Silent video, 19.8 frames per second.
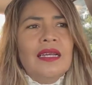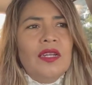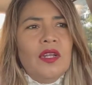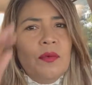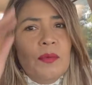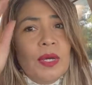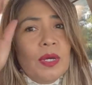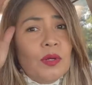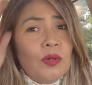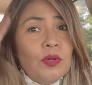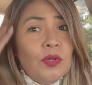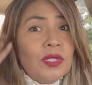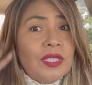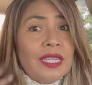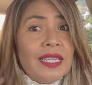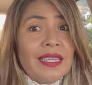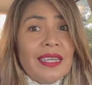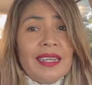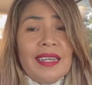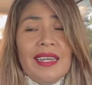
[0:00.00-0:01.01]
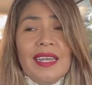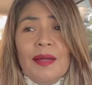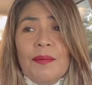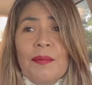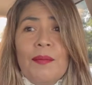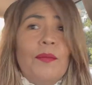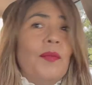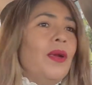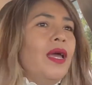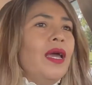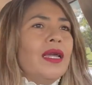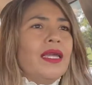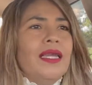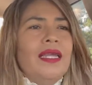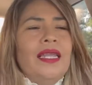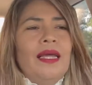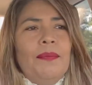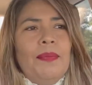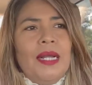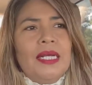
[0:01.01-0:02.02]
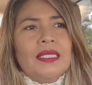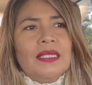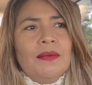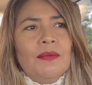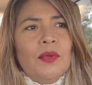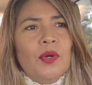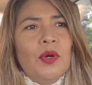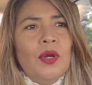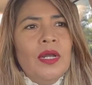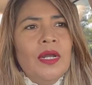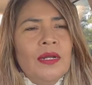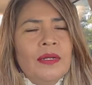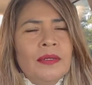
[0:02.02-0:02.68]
No me gusta andar en la, aquí en la Plaza Mall,